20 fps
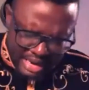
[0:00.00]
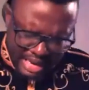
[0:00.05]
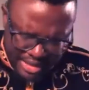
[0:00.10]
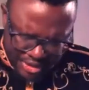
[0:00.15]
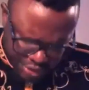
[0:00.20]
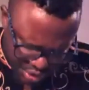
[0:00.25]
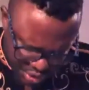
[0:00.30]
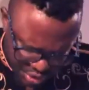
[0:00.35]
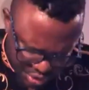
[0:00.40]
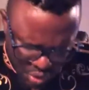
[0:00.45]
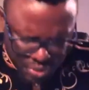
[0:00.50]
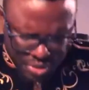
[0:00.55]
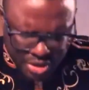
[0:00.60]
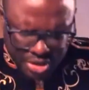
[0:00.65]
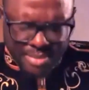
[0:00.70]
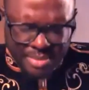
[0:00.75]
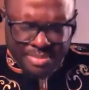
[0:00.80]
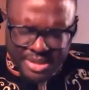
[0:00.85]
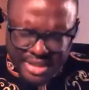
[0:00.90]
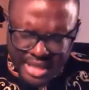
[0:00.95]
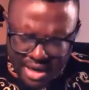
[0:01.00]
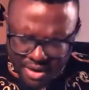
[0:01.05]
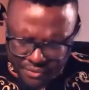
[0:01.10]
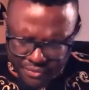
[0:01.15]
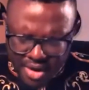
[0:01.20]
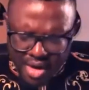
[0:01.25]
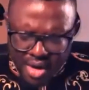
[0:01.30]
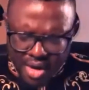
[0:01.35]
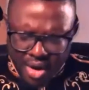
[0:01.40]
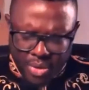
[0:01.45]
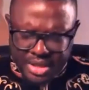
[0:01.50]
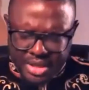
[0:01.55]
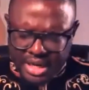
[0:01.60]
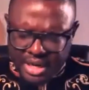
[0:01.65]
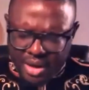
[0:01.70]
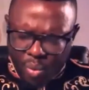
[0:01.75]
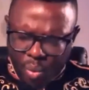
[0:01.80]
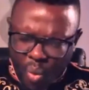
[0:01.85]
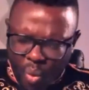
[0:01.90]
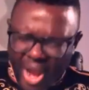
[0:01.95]
introduces himself with an
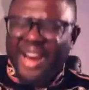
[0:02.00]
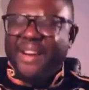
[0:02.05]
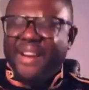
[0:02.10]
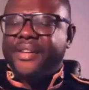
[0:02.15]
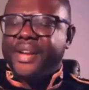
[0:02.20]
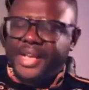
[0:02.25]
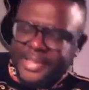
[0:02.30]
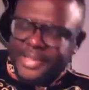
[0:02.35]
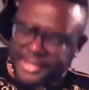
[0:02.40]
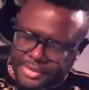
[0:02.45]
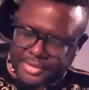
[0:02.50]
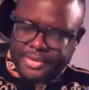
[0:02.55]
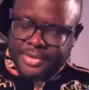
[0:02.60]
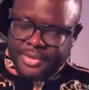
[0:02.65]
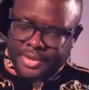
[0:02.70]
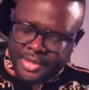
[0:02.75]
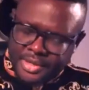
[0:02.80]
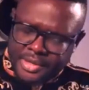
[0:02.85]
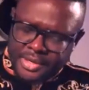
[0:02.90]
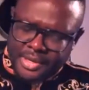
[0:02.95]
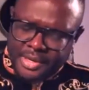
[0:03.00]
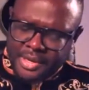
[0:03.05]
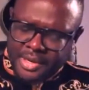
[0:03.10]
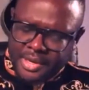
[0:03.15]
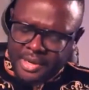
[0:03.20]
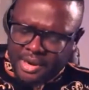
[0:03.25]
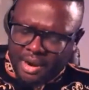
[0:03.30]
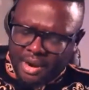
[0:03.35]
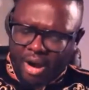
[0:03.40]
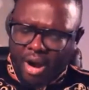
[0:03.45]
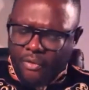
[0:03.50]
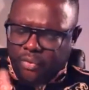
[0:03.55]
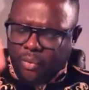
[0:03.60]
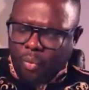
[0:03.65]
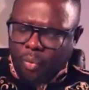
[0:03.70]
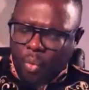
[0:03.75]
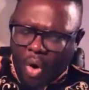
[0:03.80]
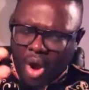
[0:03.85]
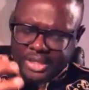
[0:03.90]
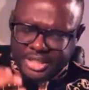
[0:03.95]
awareness of
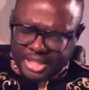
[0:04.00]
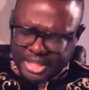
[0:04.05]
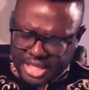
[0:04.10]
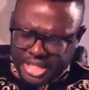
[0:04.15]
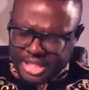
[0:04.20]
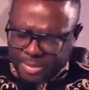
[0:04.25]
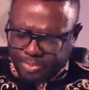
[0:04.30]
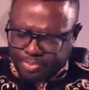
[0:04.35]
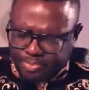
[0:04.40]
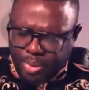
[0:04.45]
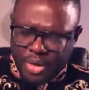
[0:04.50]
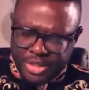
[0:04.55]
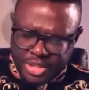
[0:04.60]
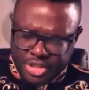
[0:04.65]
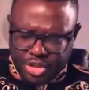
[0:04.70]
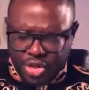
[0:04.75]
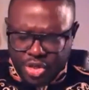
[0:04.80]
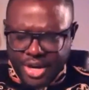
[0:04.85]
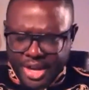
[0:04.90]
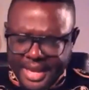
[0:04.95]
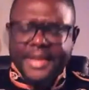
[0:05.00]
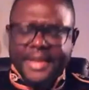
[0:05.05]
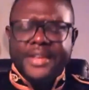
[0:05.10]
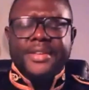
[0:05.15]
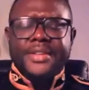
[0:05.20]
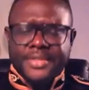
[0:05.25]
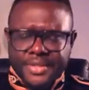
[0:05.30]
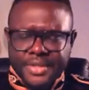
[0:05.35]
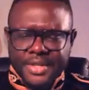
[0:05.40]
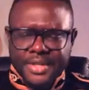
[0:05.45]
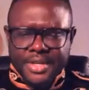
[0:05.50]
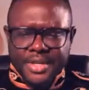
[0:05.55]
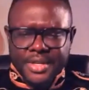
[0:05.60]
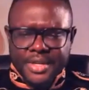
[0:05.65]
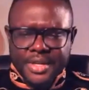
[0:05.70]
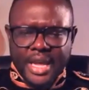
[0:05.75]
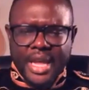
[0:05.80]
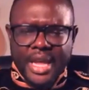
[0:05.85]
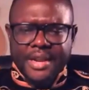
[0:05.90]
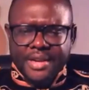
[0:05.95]
what his posture is
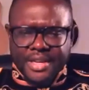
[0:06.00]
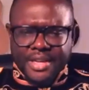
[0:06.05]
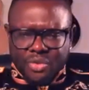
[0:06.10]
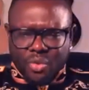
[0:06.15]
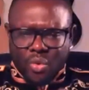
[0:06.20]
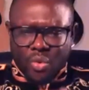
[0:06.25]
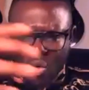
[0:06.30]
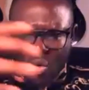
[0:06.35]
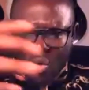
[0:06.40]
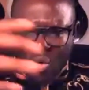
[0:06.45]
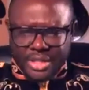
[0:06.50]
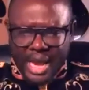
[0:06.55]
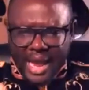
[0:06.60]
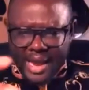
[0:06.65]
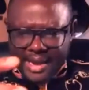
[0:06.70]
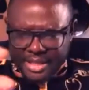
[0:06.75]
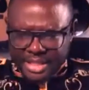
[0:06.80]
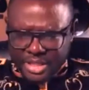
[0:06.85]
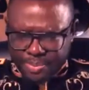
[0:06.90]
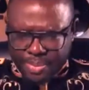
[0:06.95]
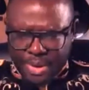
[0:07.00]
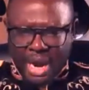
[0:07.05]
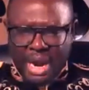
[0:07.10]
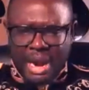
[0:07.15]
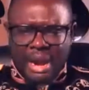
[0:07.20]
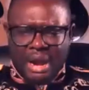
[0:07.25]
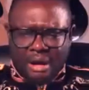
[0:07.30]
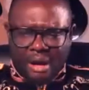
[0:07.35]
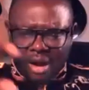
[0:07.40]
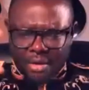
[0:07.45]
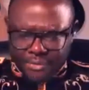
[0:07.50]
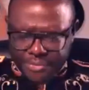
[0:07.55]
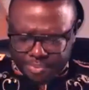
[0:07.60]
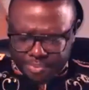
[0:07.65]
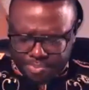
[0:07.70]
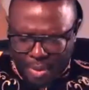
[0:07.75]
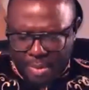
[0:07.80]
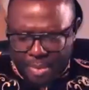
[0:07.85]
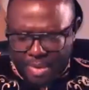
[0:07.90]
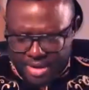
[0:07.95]
in this whole diaspora of
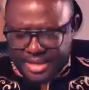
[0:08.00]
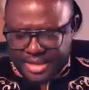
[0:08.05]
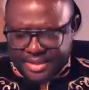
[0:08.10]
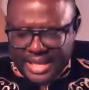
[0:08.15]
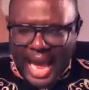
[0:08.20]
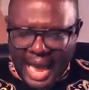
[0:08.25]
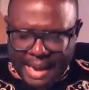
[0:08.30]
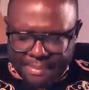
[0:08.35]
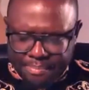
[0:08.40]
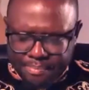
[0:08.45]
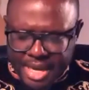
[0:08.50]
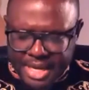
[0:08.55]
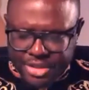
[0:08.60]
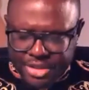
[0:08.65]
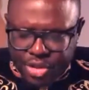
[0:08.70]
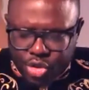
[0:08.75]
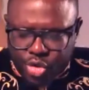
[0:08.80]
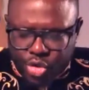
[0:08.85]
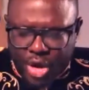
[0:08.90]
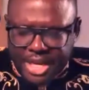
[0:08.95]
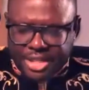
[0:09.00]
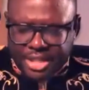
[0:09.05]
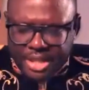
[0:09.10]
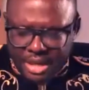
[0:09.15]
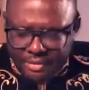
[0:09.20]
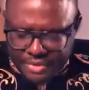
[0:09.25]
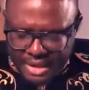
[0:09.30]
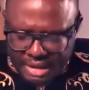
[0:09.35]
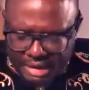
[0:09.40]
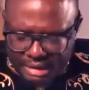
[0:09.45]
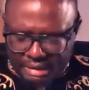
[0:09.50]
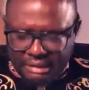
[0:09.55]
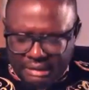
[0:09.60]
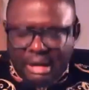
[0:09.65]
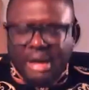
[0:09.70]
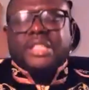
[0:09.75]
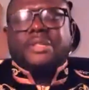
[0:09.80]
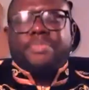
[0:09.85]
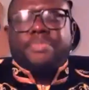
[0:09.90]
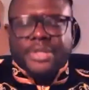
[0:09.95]
this administration of the
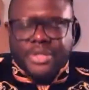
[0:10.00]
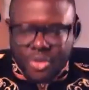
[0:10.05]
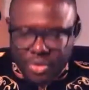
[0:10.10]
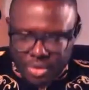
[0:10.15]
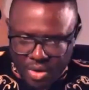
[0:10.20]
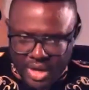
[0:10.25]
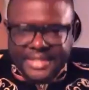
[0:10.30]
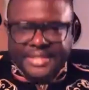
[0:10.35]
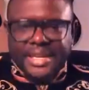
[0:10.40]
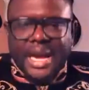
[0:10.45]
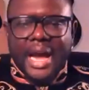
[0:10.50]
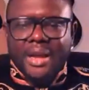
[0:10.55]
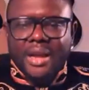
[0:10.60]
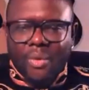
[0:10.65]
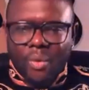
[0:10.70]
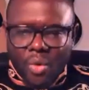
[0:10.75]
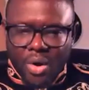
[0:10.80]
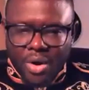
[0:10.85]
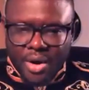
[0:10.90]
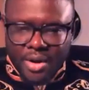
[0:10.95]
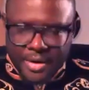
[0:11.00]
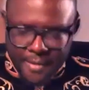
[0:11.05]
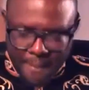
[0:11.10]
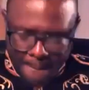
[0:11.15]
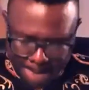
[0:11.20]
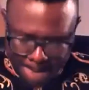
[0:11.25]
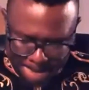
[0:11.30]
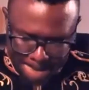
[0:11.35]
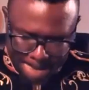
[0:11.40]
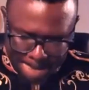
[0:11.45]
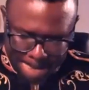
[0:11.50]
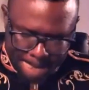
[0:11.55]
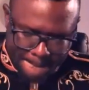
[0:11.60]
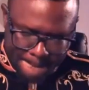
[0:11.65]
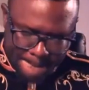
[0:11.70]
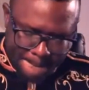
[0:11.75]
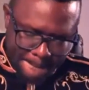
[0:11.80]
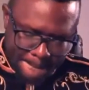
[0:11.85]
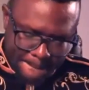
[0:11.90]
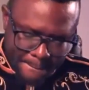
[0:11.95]
gospel to the entire world.
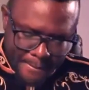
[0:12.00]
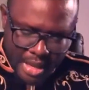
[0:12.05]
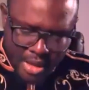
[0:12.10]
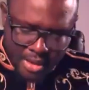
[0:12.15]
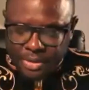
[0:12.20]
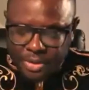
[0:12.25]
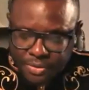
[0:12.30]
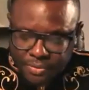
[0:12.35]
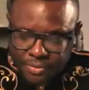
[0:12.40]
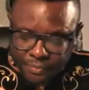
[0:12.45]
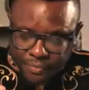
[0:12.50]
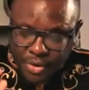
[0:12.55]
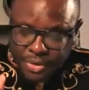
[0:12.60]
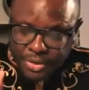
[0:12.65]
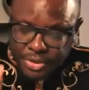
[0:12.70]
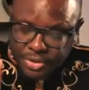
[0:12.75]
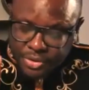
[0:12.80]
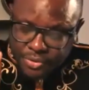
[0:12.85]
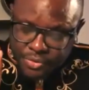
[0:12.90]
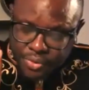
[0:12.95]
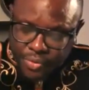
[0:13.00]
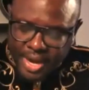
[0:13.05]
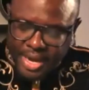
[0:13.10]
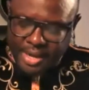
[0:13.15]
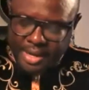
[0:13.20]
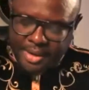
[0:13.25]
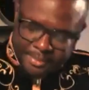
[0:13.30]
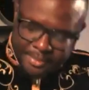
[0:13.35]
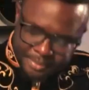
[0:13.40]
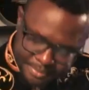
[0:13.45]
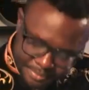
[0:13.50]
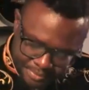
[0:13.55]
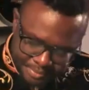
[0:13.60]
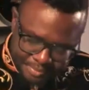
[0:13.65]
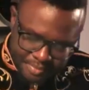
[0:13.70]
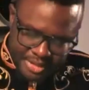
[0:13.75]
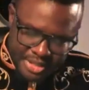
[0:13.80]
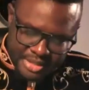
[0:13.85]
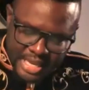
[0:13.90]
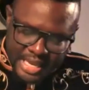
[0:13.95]
Mm-hmm. Verse three
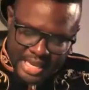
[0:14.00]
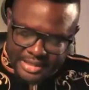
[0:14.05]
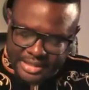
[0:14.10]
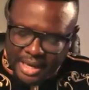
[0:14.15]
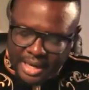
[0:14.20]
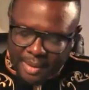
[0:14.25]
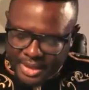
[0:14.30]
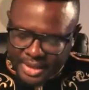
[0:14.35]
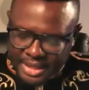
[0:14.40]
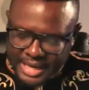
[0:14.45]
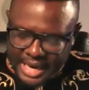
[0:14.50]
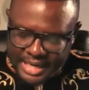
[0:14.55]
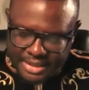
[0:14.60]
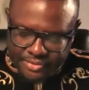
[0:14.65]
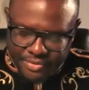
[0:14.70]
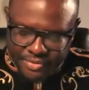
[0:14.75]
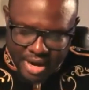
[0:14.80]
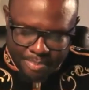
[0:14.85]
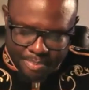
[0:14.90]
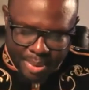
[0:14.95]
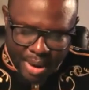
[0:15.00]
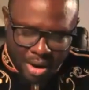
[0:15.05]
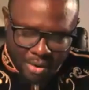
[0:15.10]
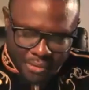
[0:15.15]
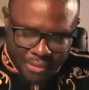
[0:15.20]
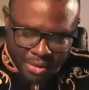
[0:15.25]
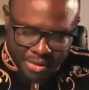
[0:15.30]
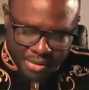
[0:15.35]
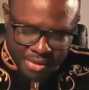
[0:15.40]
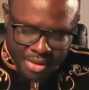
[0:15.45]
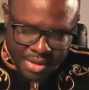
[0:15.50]
says something that is very powerful.